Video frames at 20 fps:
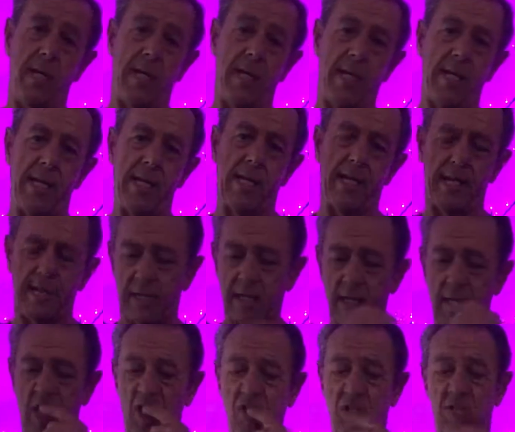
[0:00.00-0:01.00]
young lady
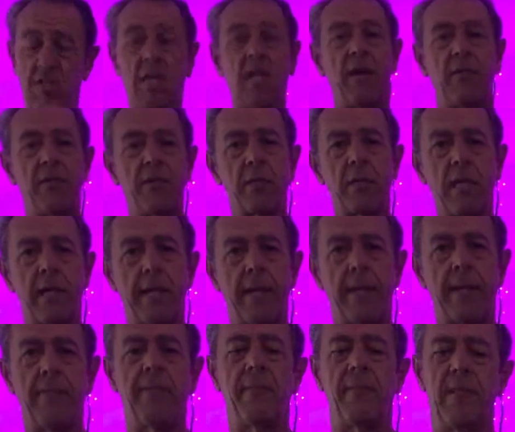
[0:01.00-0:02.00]
to Lover's
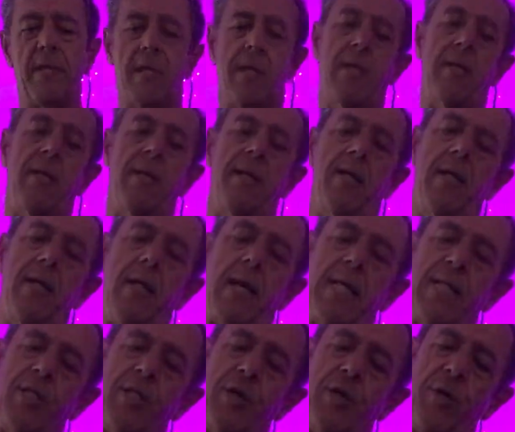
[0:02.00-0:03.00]
Lane.
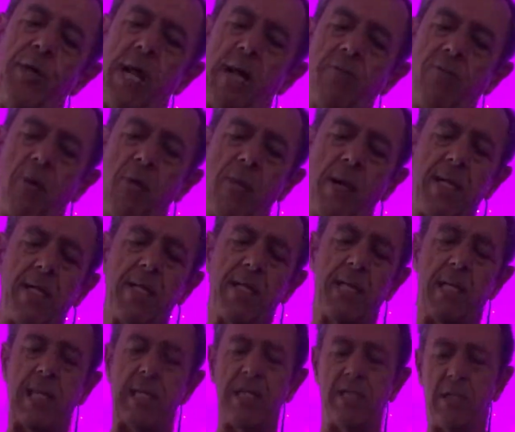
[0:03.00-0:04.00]
And during our
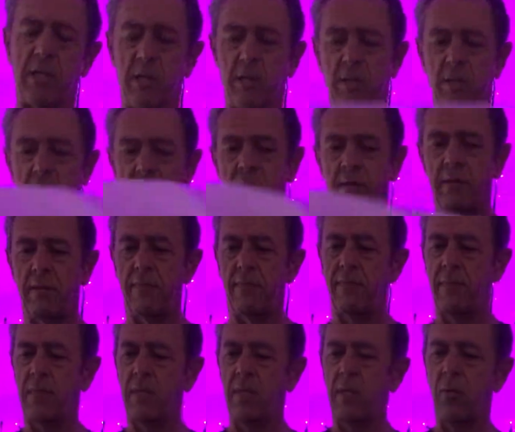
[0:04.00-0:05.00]
romantic interlude,
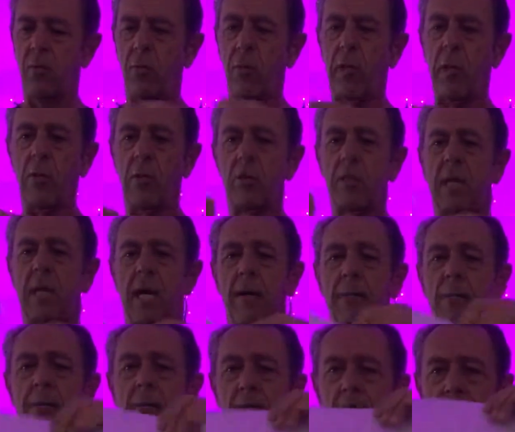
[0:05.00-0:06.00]
we looked up
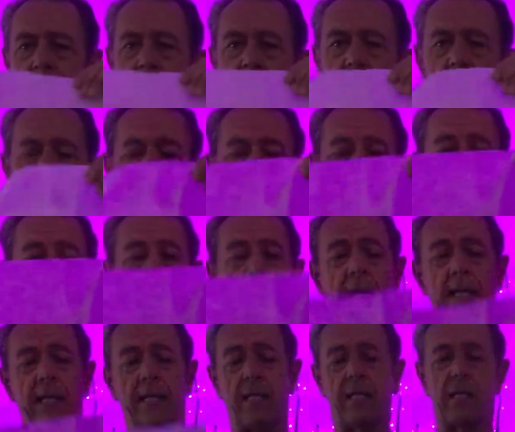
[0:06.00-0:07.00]

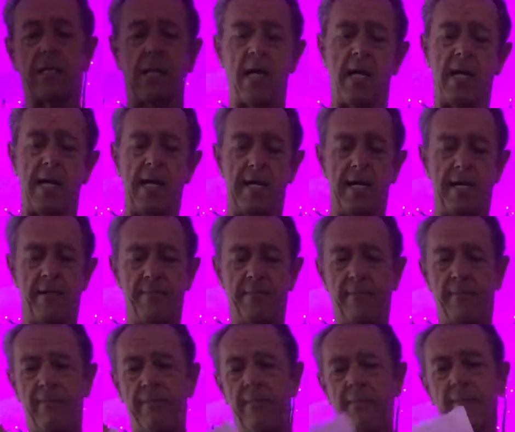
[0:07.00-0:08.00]
at the sky,
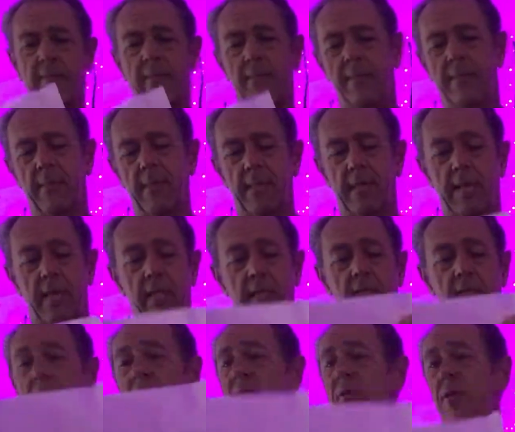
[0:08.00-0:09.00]

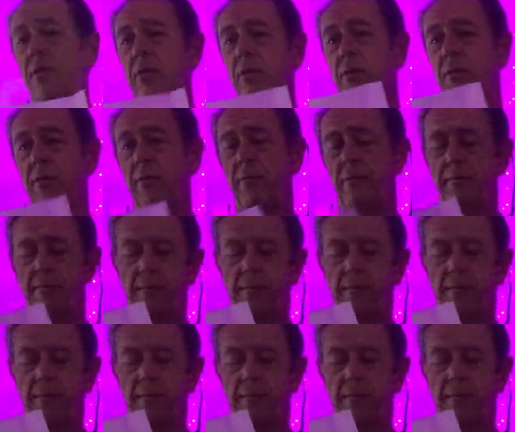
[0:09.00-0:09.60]
as lovers do,